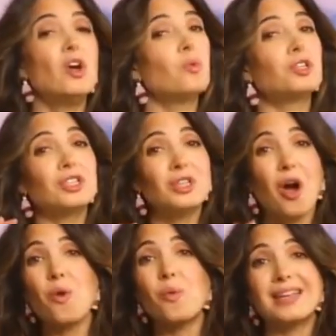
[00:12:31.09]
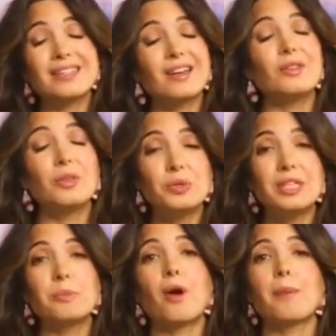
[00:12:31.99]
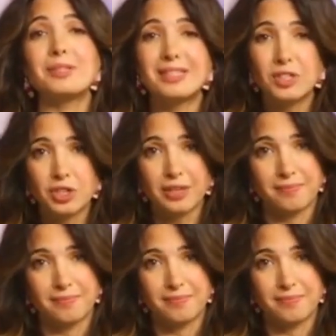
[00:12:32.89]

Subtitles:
which is always a losing proposition.